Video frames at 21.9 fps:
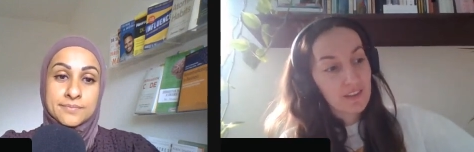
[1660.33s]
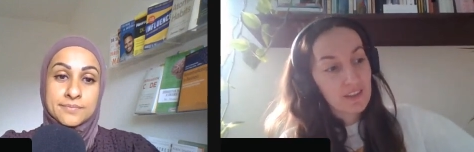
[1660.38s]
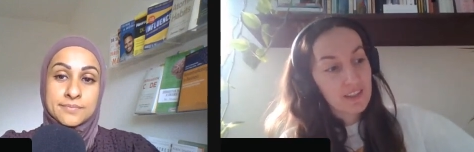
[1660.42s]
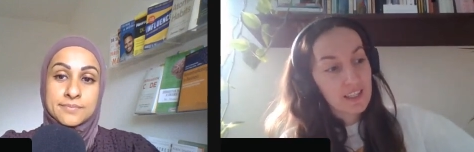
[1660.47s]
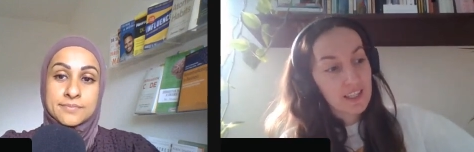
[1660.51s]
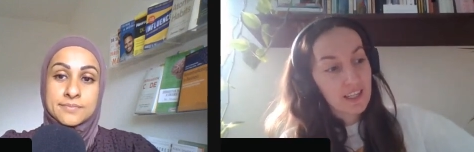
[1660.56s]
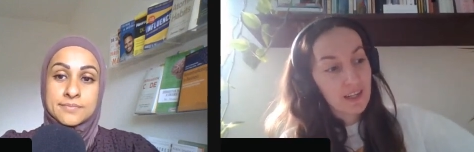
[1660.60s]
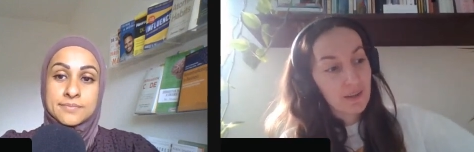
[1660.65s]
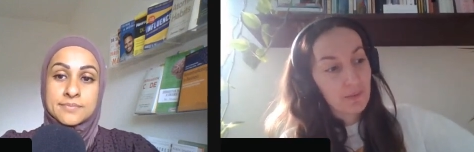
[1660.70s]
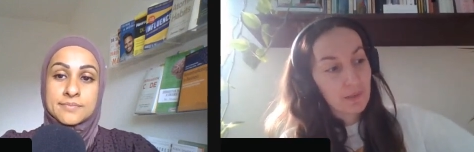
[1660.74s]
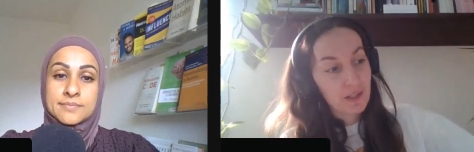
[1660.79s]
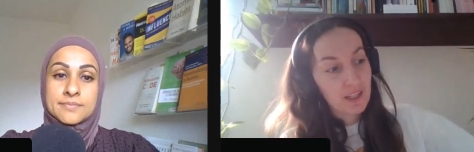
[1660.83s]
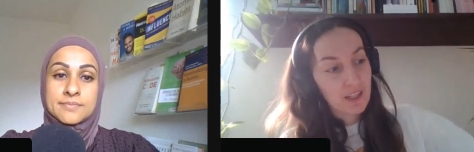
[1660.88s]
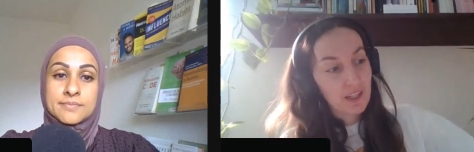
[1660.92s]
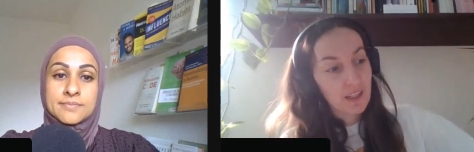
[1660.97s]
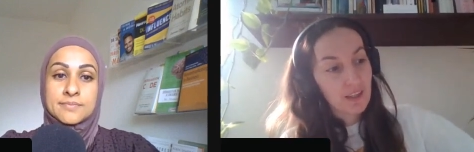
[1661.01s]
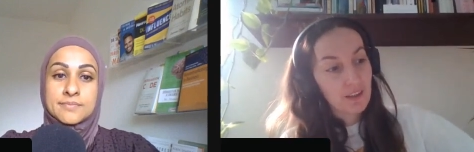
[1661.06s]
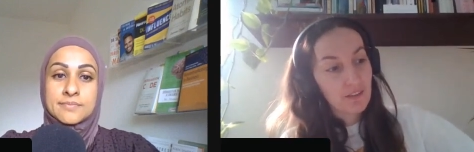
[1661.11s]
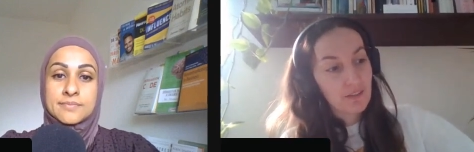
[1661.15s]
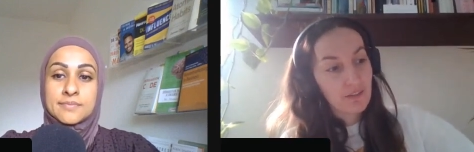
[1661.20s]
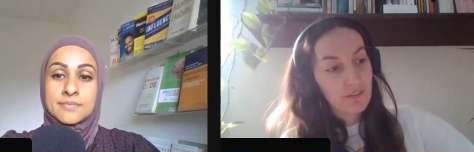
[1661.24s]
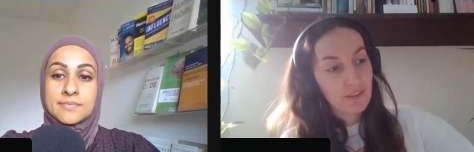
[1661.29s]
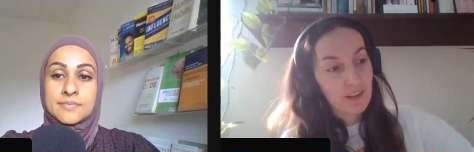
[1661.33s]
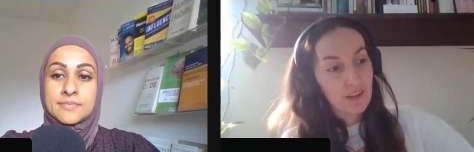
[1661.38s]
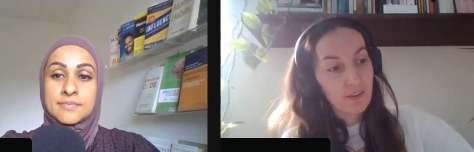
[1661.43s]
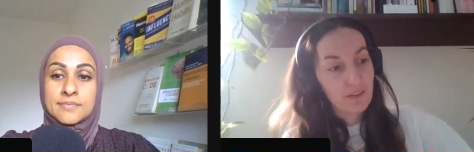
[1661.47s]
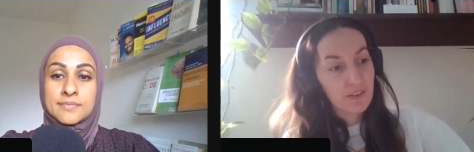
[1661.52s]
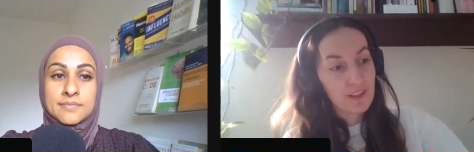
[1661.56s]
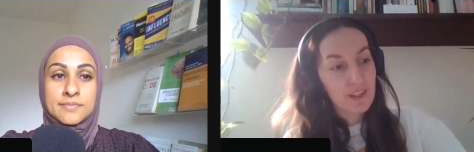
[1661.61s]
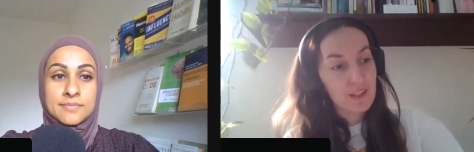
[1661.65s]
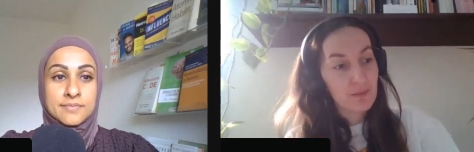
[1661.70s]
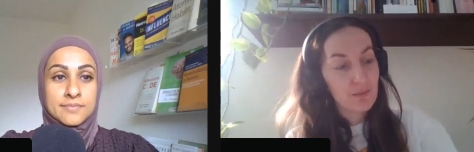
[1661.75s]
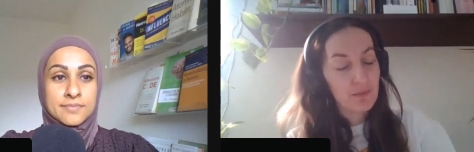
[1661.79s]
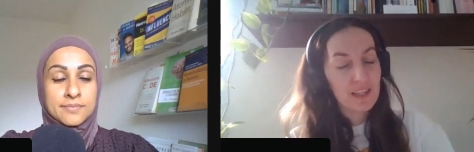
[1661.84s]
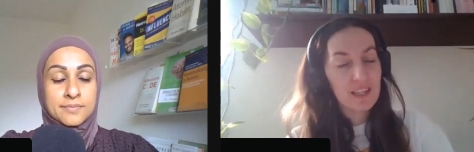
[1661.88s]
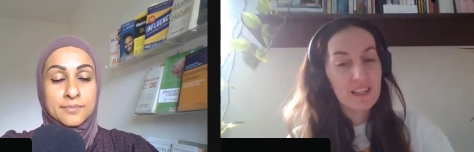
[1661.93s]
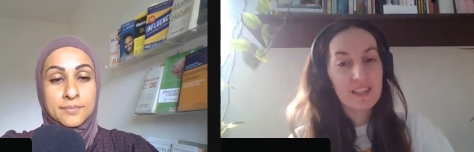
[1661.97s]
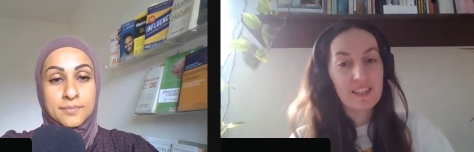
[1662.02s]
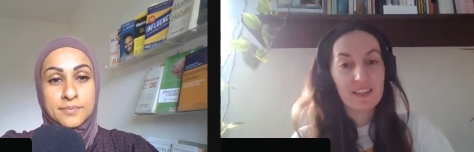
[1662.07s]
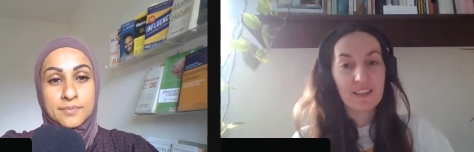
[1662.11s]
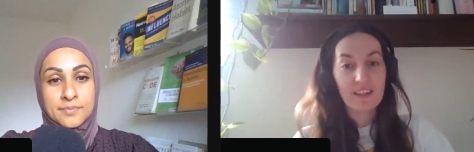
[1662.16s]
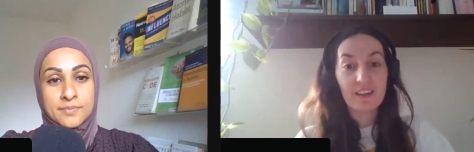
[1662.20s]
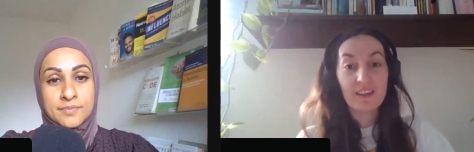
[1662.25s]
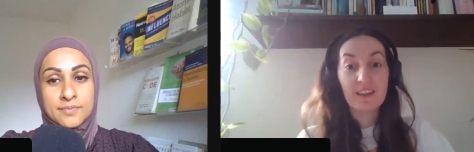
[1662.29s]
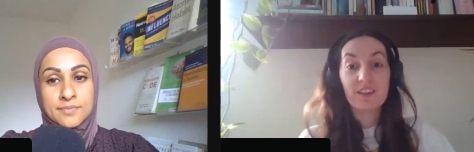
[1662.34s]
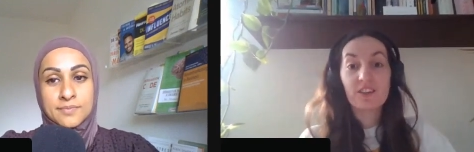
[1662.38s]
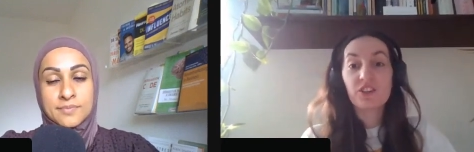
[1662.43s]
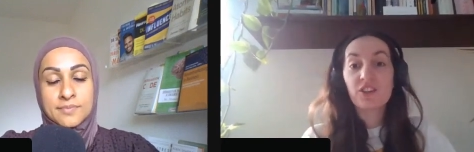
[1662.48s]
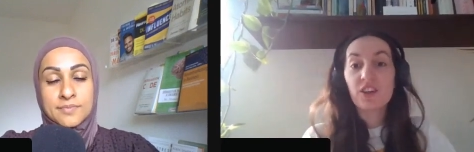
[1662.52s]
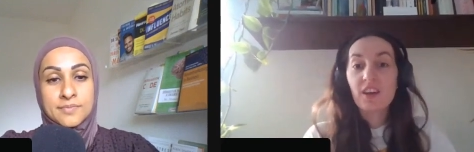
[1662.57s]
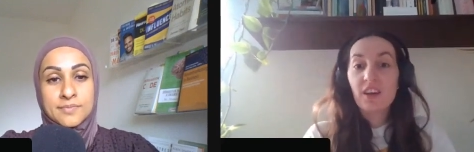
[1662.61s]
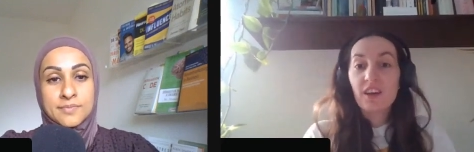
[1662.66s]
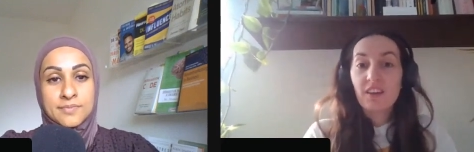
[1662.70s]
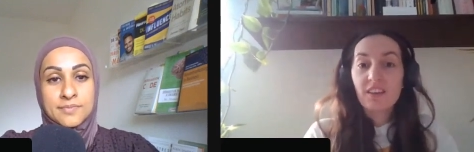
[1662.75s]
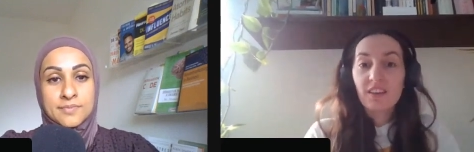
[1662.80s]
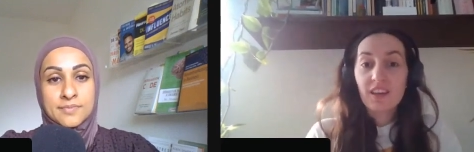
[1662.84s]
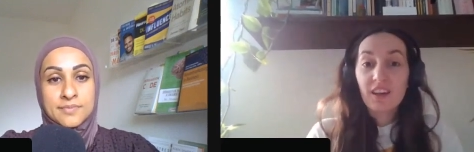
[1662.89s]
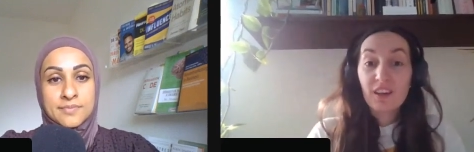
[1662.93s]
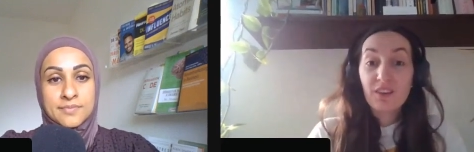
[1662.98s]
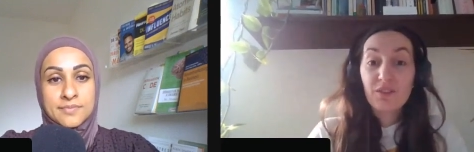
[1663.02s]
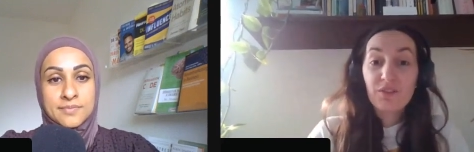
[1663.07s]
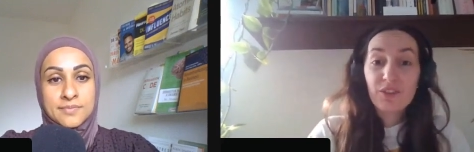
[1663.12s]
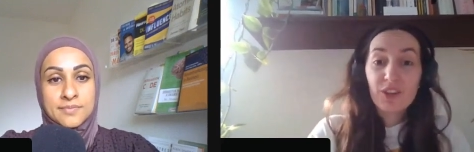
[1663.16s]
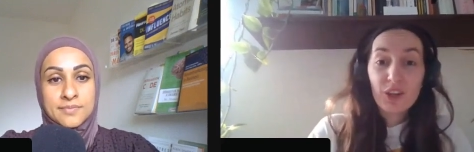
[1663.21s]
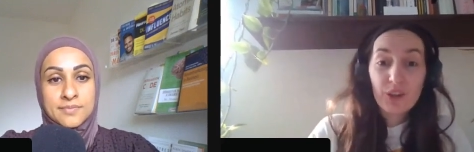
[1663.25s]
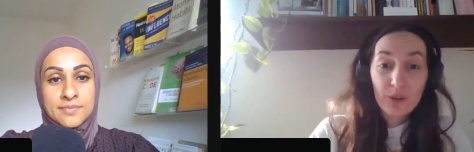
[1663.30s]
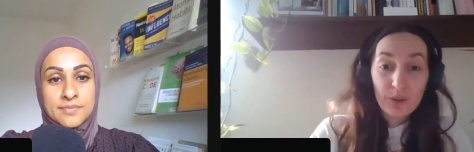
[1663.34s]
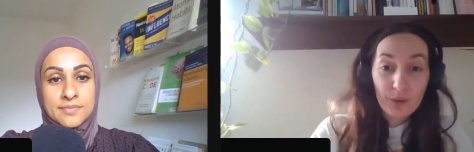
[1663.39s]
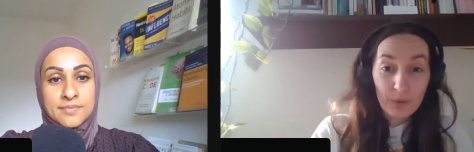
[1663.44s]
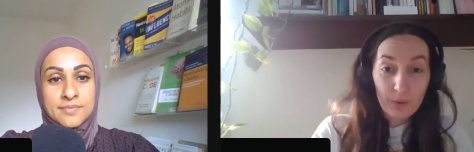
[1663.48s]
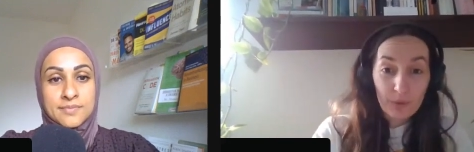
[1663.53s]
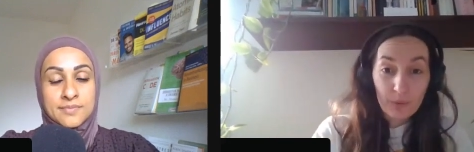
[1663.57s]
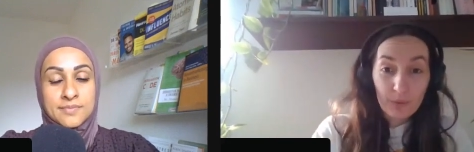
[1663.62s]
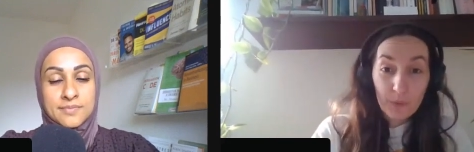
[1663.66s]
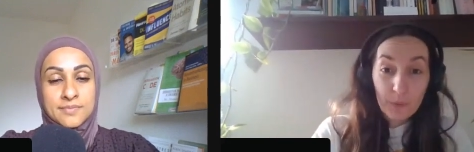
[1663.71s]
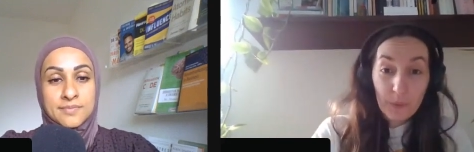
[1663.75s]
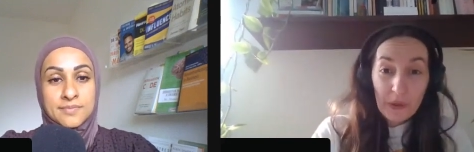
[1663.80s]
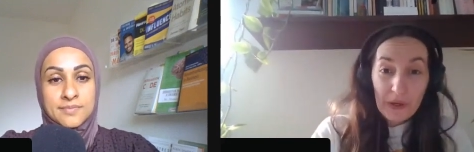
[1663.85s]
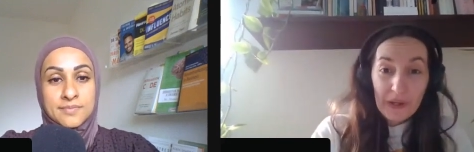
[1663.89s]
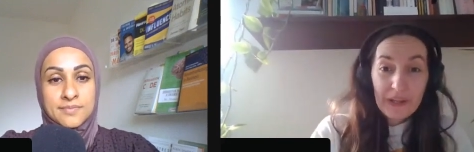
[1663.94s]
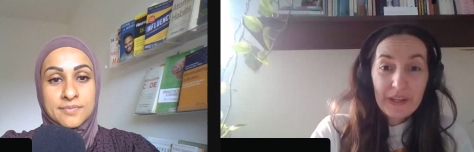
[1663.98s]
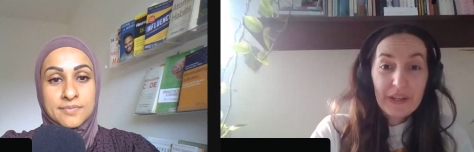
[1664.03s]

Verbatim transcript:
Speaker 1: day when I found this research that if you